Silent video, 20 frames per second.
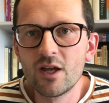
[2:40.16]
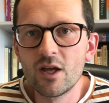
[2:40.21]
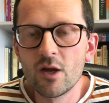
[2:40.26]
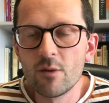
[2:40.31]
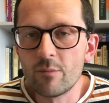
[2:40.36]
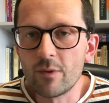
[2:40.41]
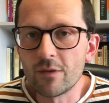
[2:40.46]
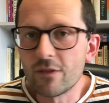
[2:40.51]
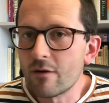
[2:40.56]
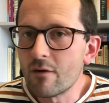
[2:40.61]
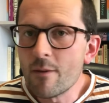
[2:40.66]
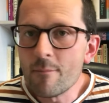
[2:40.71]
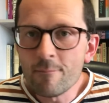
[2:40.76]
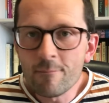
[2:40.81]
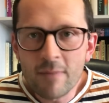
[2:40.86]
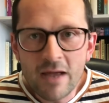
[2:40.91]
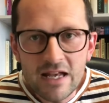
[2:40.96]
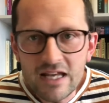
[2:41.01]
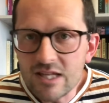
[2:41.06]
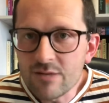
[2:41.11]
But there are
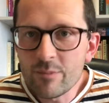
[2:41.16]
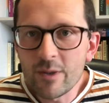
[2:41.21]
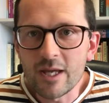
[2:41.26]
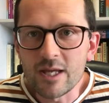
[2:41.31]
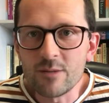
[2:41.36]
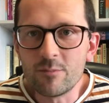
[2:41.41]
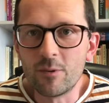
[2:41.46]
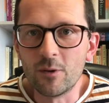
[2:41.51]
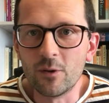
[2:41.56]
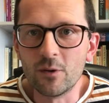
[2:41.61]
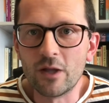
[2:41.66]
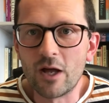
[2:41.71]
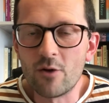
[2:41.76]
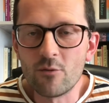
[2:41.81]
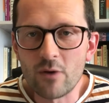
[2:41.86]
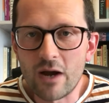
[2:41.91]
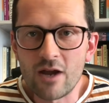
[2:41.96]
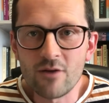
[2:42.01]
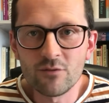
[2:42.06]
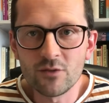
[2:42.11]
many people
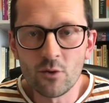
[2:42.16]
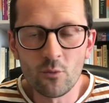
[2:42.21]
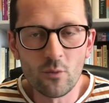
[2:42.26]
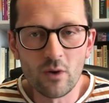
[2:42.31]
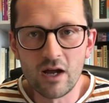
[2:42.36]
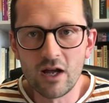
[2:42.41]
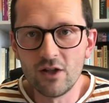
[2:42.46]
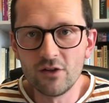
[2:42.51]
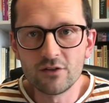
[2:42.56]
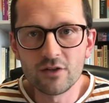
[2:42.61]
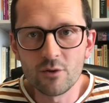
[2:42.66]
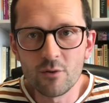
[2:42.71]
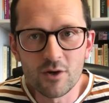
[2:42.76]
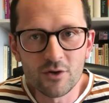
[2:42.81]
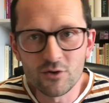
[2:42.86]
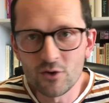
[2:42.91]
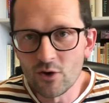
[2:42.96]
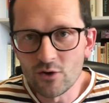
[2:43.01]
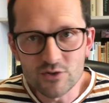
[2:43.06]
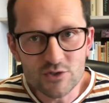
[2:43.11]
around the world who are
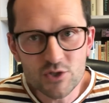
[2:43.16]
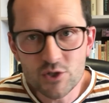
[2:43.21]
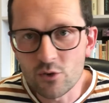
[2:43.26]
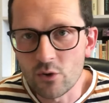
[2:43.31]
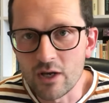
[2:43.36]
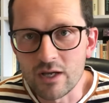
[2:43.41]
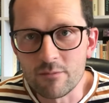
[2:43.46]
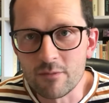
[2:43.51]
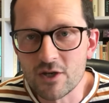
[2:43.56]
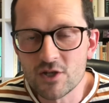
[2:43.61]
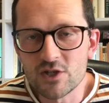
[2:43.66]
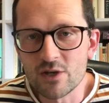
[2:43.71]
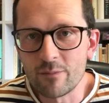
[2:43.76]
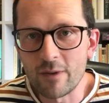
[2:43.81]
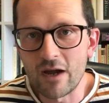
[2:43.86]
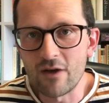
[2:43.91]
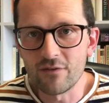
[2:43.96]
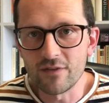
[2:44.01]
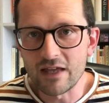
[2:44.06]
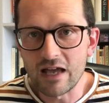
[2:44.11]
not squeamish
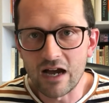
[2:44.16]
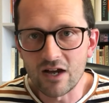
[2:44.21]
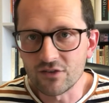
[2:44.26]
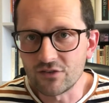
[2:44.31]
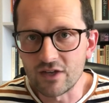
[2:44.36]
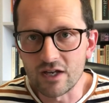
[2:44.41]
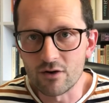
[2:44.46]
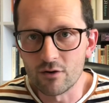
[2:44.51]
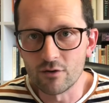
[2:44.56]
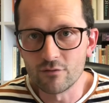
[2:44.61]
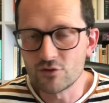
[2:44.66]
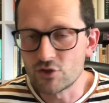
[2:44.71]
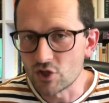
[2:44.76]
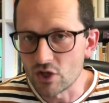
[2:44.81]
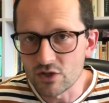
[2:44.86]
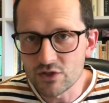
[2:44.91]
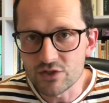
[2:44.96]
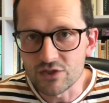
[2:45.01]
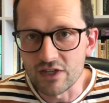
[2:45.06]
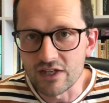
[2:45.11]
about the idea of
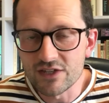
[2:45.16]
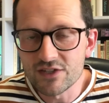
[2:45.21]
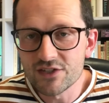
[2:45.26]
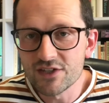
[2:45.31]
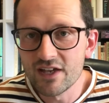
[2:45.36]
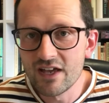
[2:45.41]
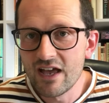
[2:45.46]
justice